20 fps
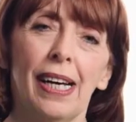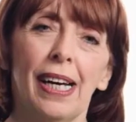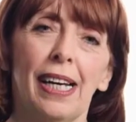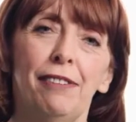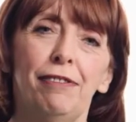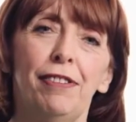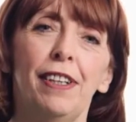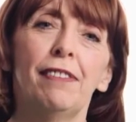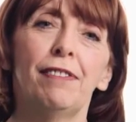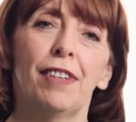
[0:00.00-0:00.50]

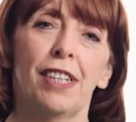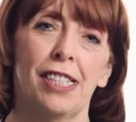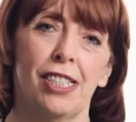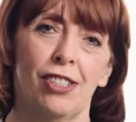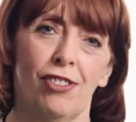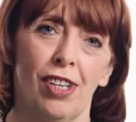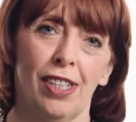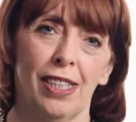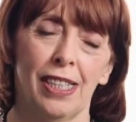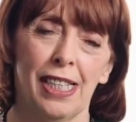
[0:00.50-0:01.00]
I feel very
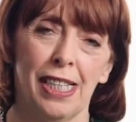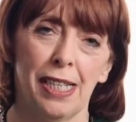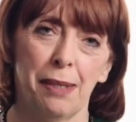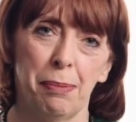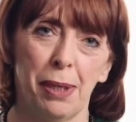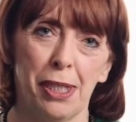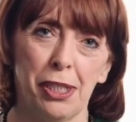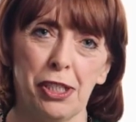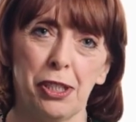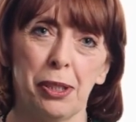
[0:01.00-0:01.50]
strongly
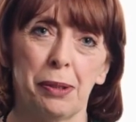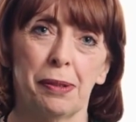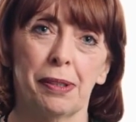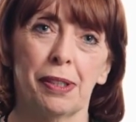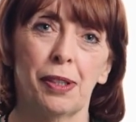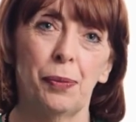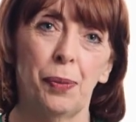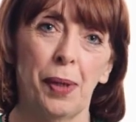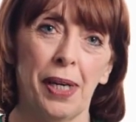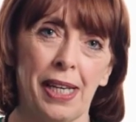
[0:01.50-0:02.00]
about
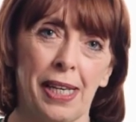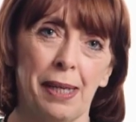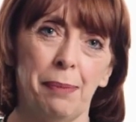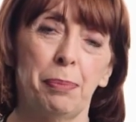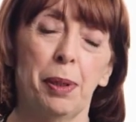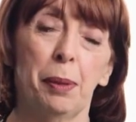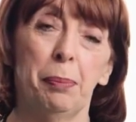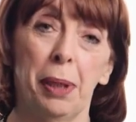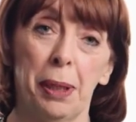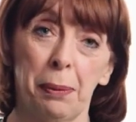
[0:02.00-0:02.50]
the way
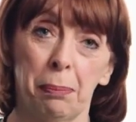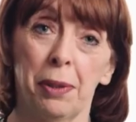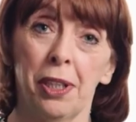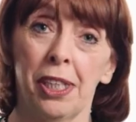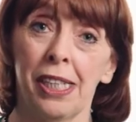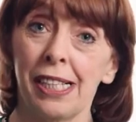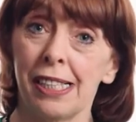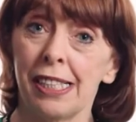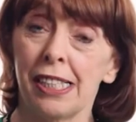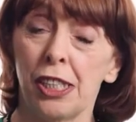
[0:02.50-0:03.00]
public
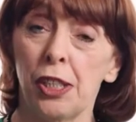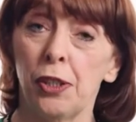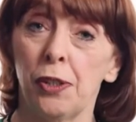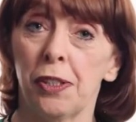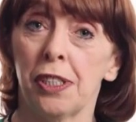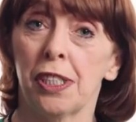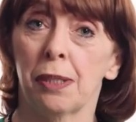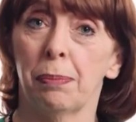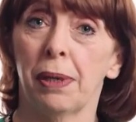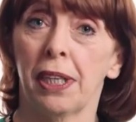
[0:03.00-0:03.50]
money is
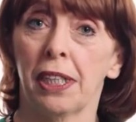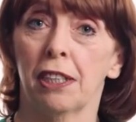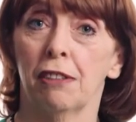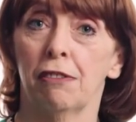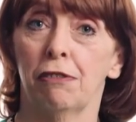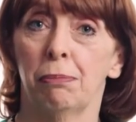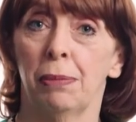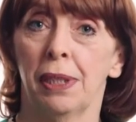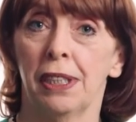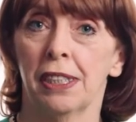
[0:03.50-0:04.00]
used by
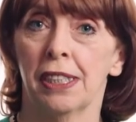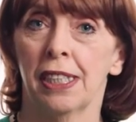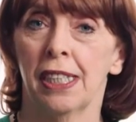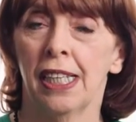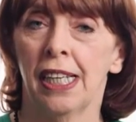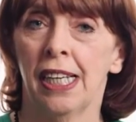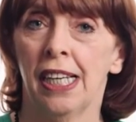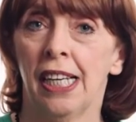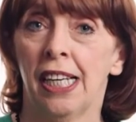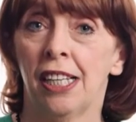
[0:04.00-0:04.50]
government.
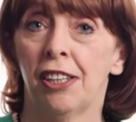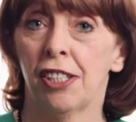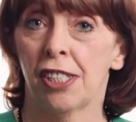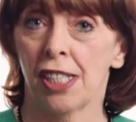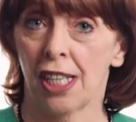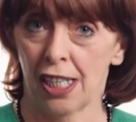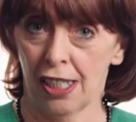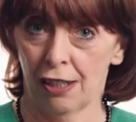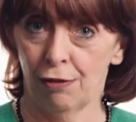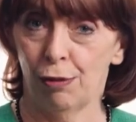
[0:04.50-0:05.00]
There's
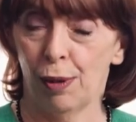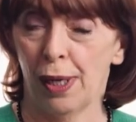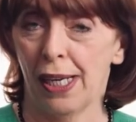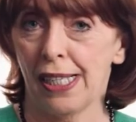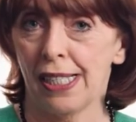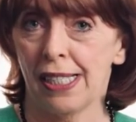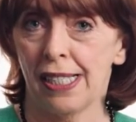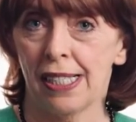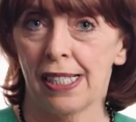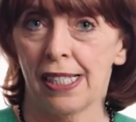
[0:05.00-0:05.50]
a lot of
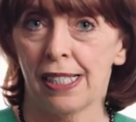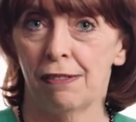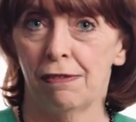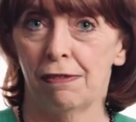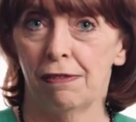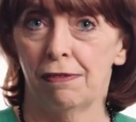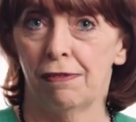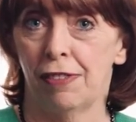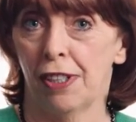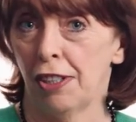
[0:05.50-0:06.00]
waste.
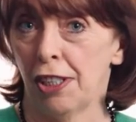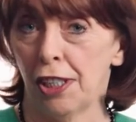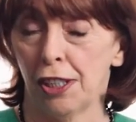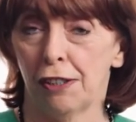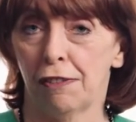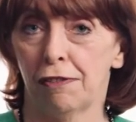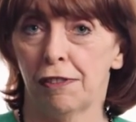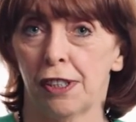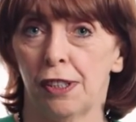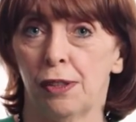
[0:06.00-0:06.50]
Very
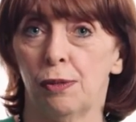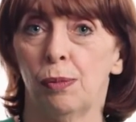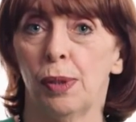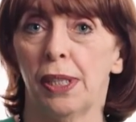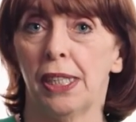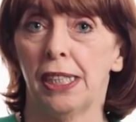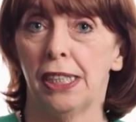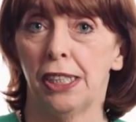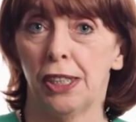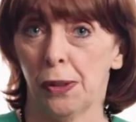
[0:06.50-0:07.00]
often
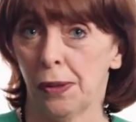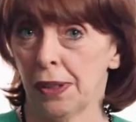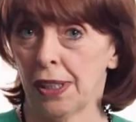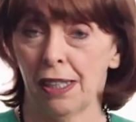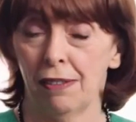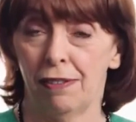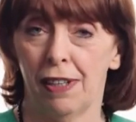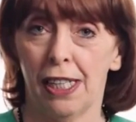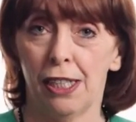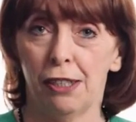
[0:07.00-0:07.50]
we don't
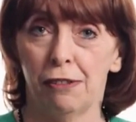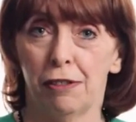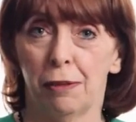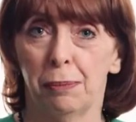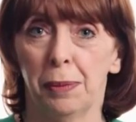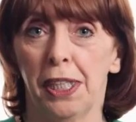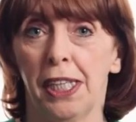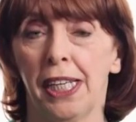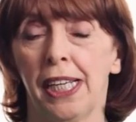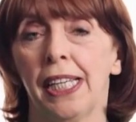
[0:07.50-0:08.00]
get value for
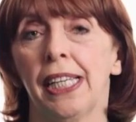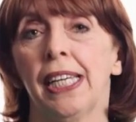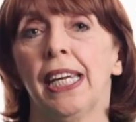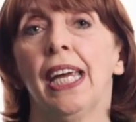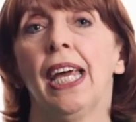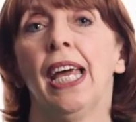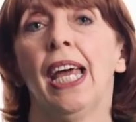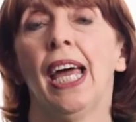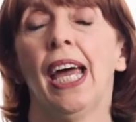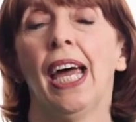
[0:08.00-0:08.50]
money.
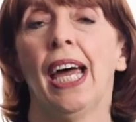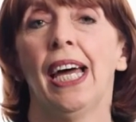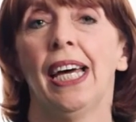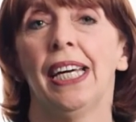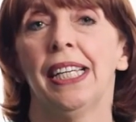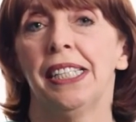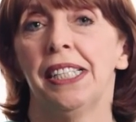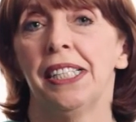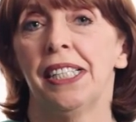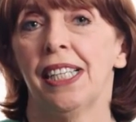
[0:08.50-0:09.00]

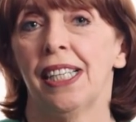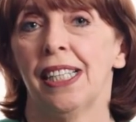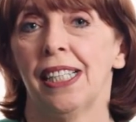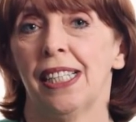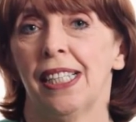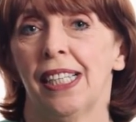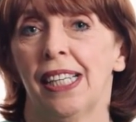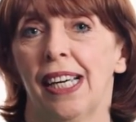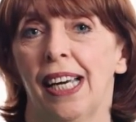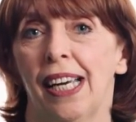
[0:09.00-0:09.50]
And
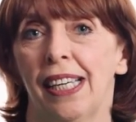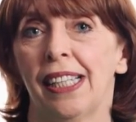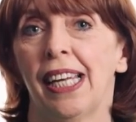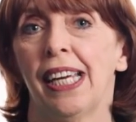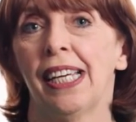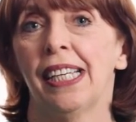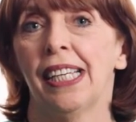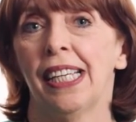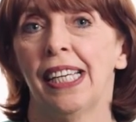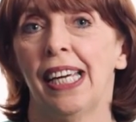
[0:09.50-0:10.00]
I
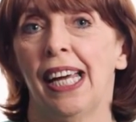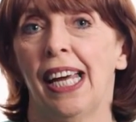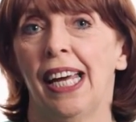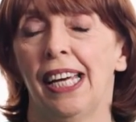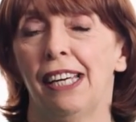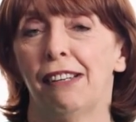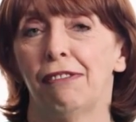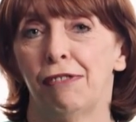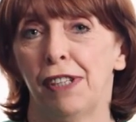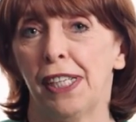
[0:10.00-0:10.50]
think
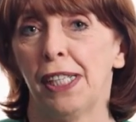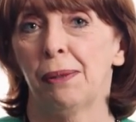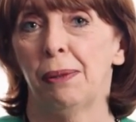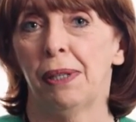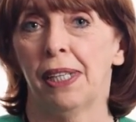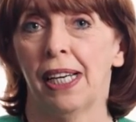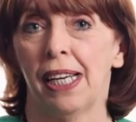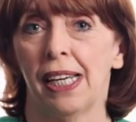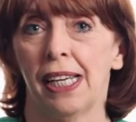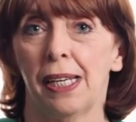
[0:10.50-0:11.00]

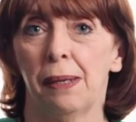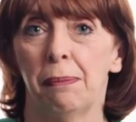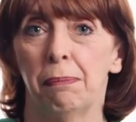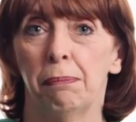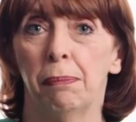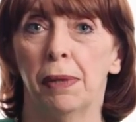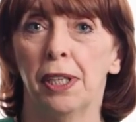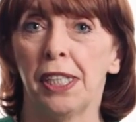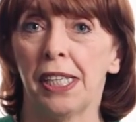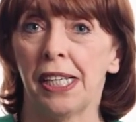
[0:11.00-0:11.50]
frequently
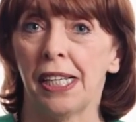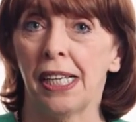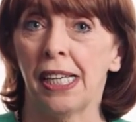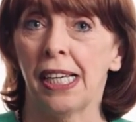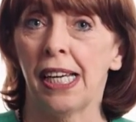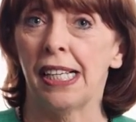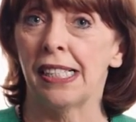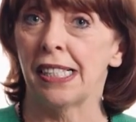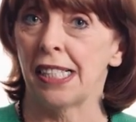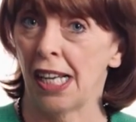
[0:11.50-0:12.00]

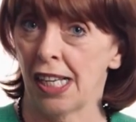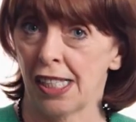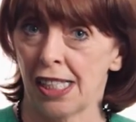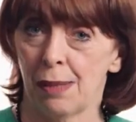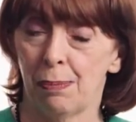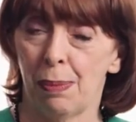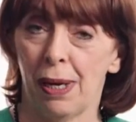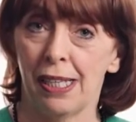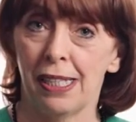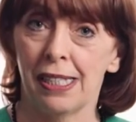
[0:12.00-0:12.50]
money is not
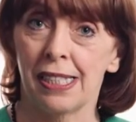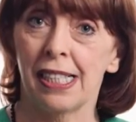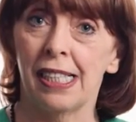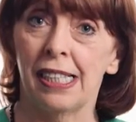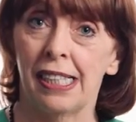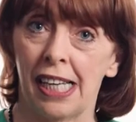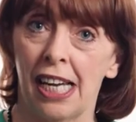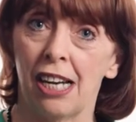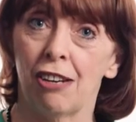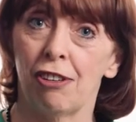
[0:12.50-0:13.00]
spent
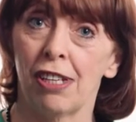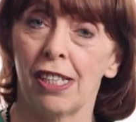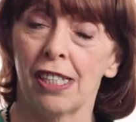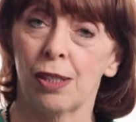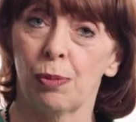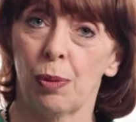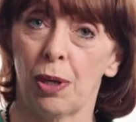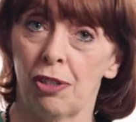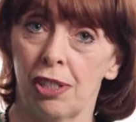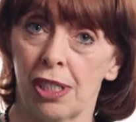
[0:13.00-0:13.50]
in the
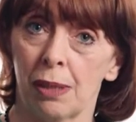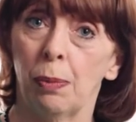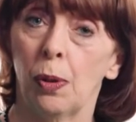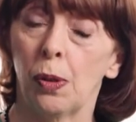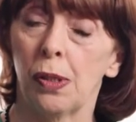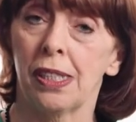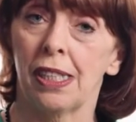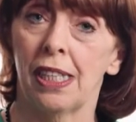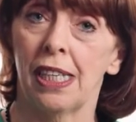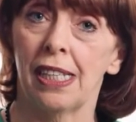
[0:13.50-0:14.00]
areas where it's
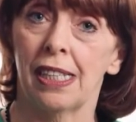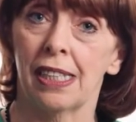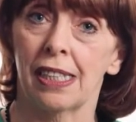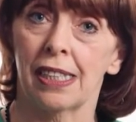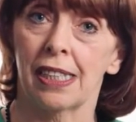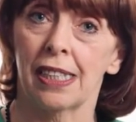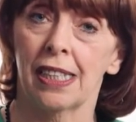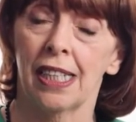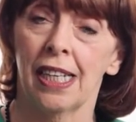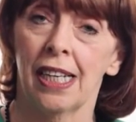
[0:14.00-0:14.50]
most
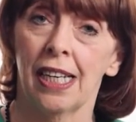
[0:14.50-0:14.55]
needed.